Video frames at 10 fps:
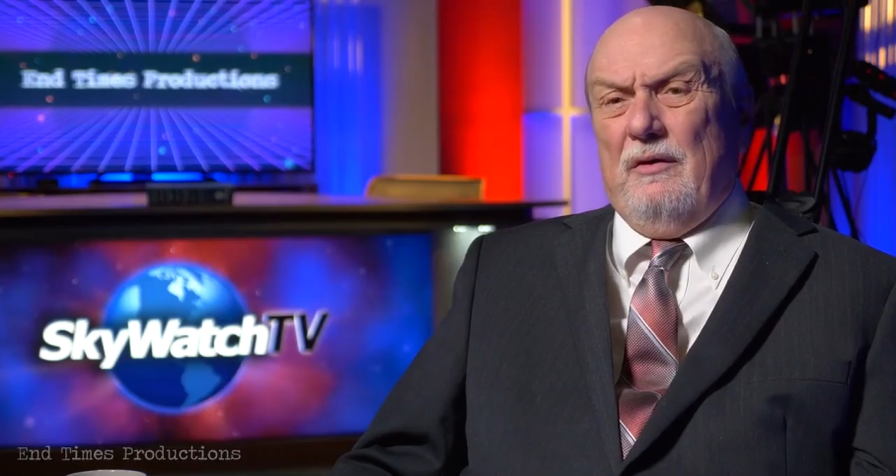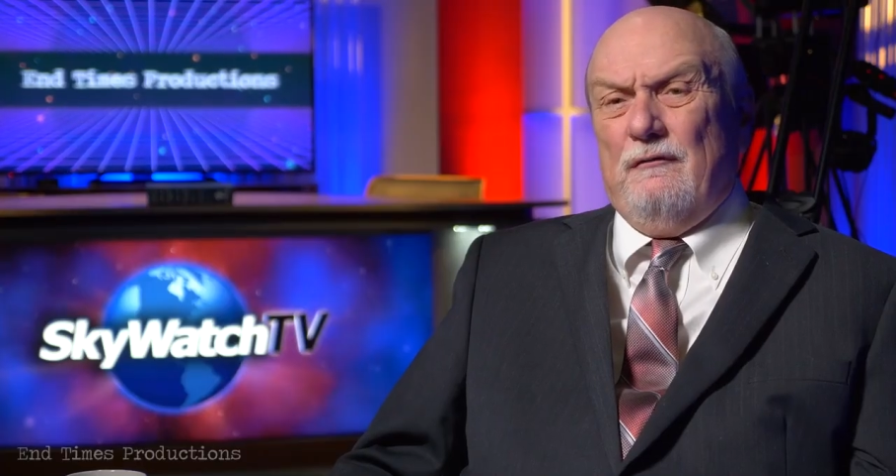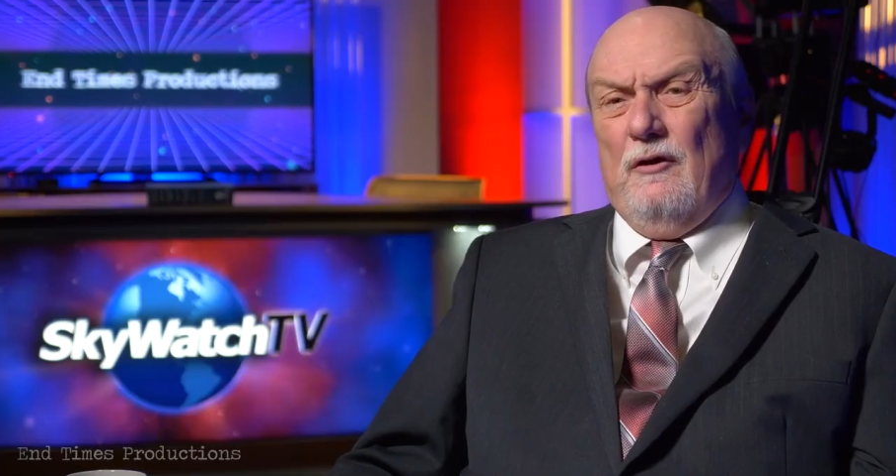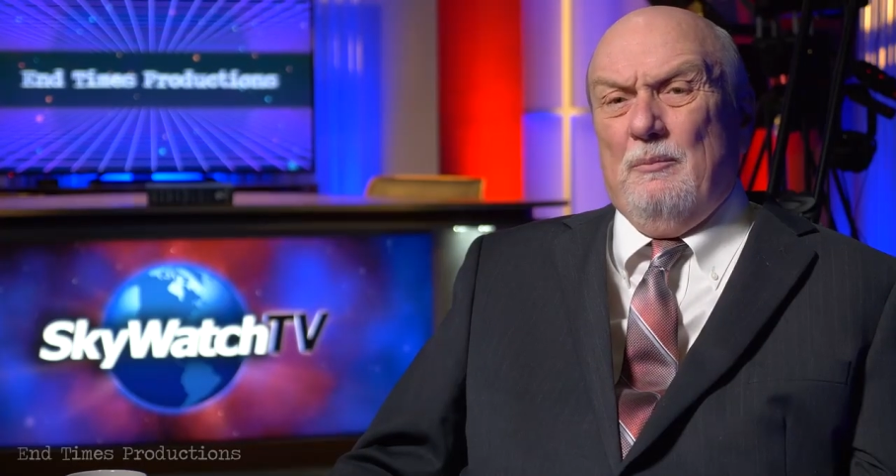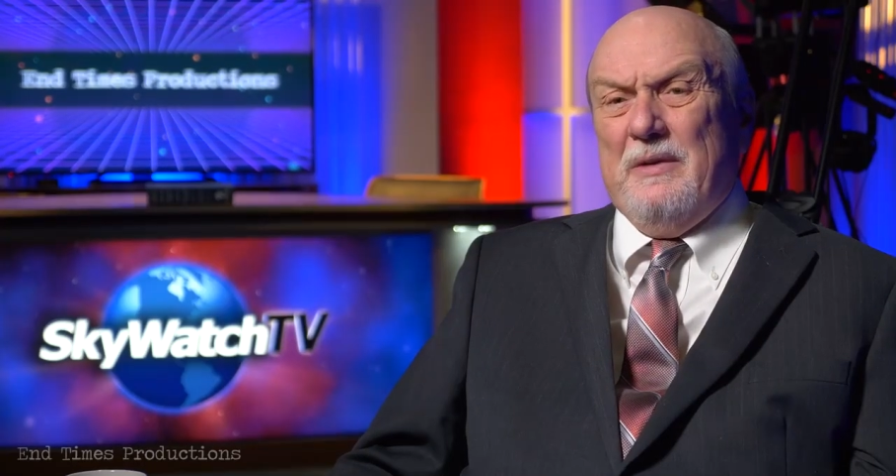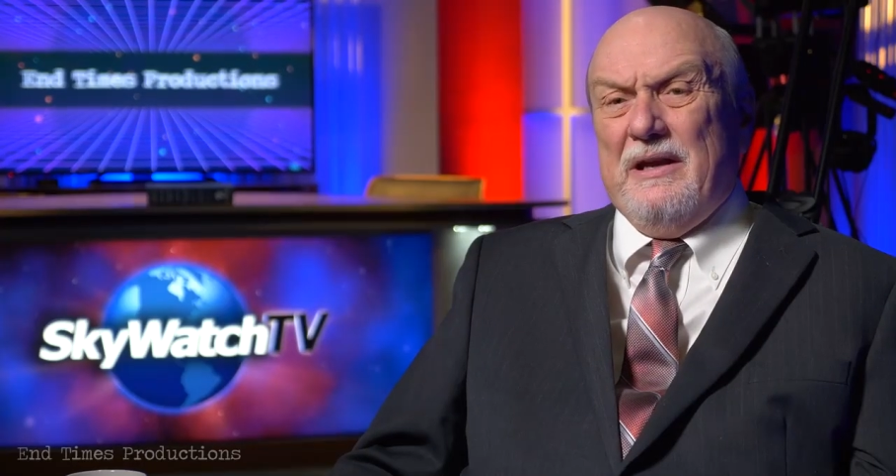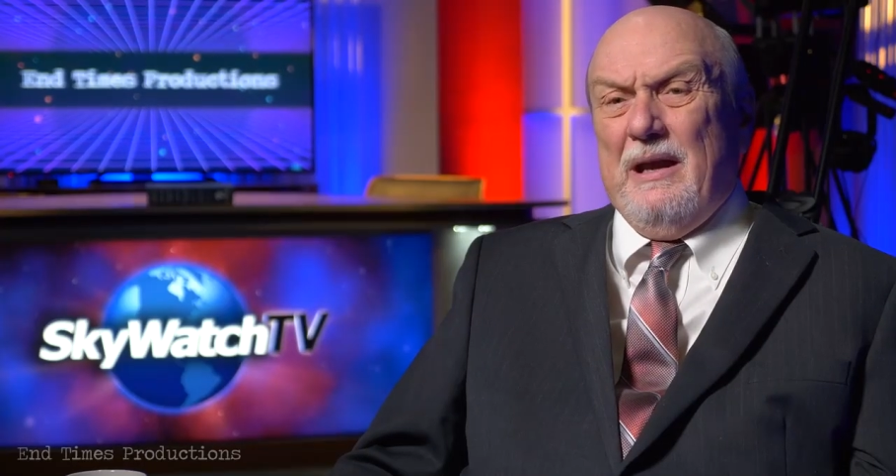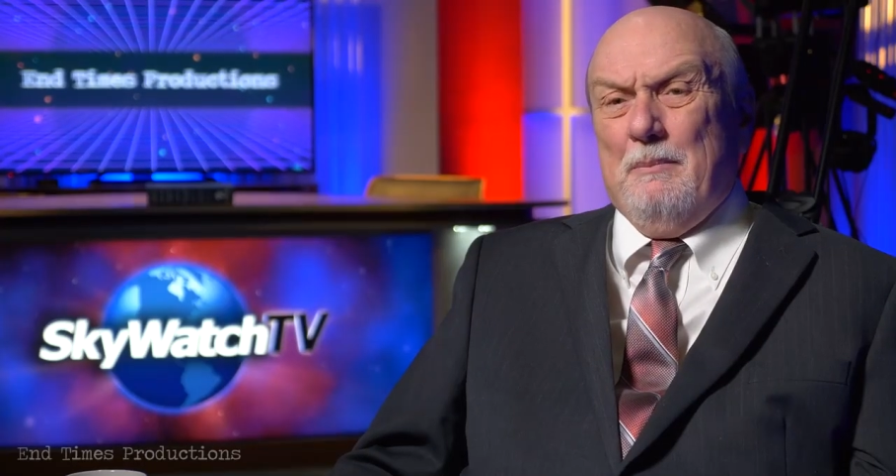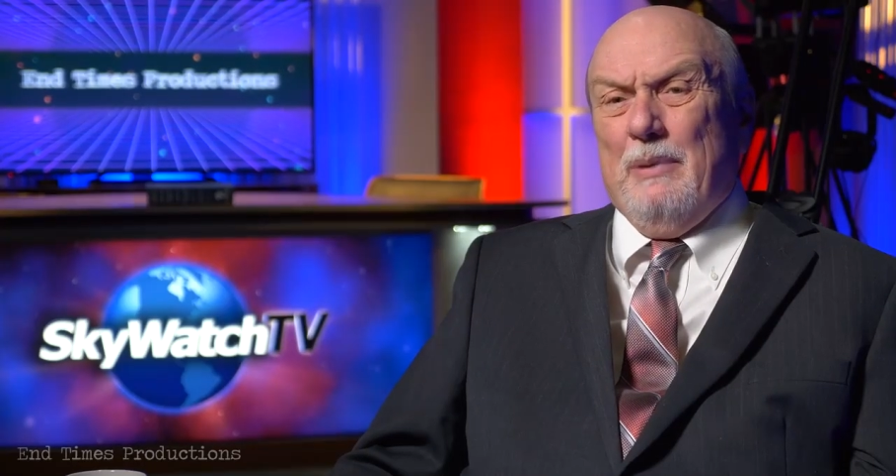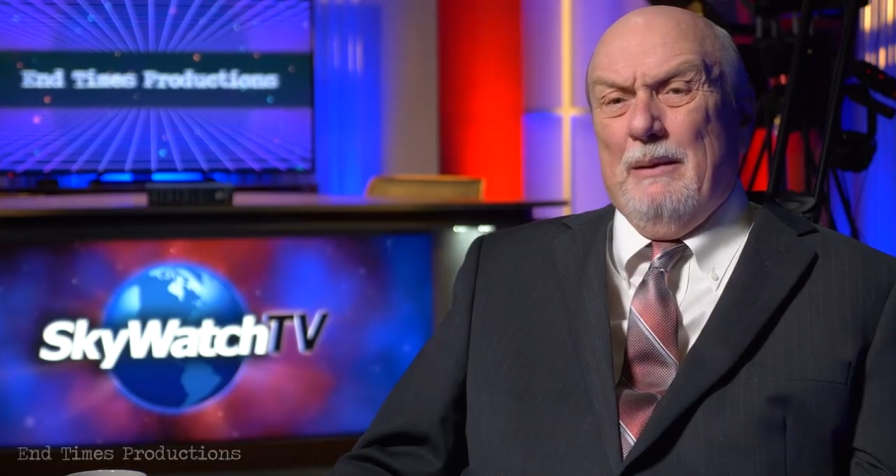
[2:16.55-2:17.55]
the film
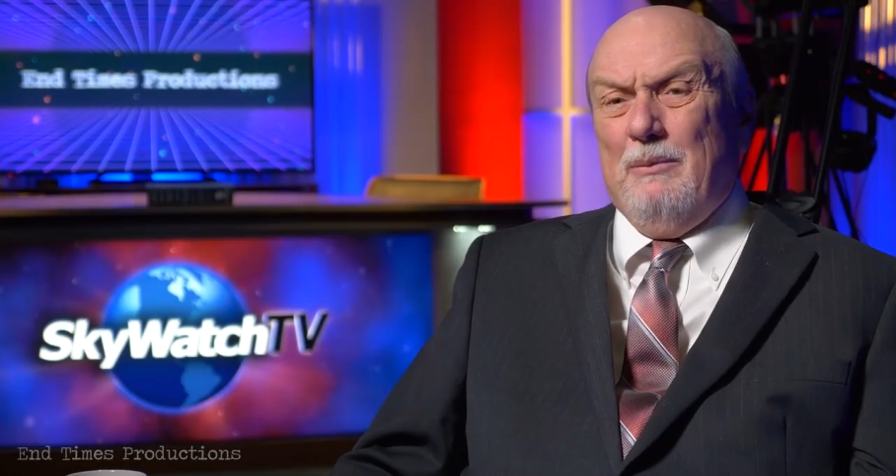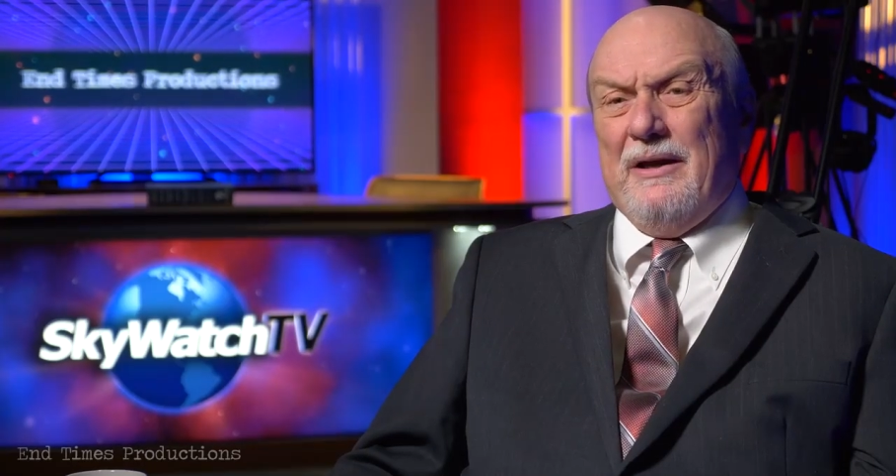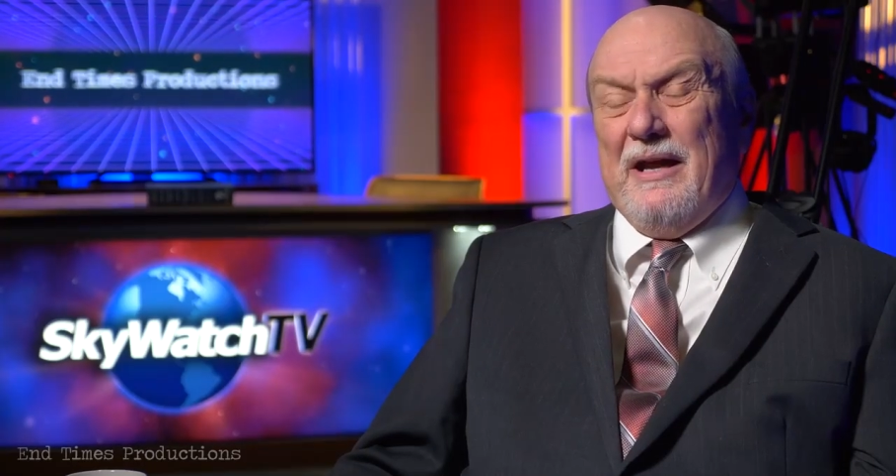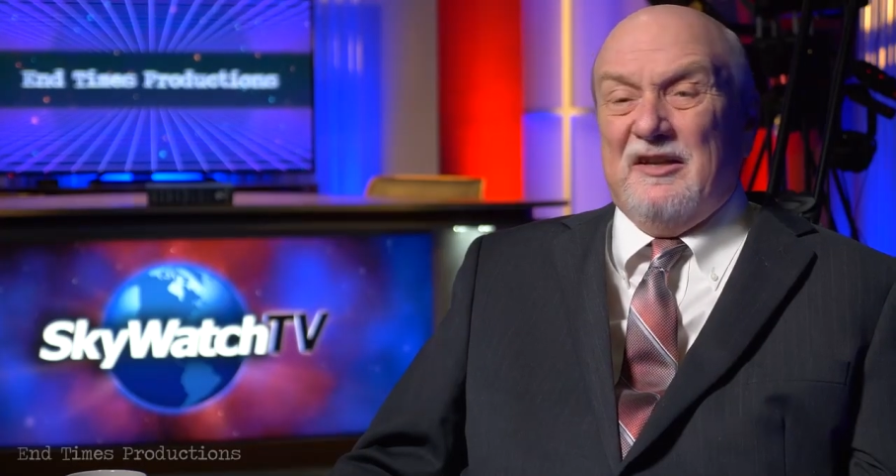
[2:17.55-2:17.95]
became public,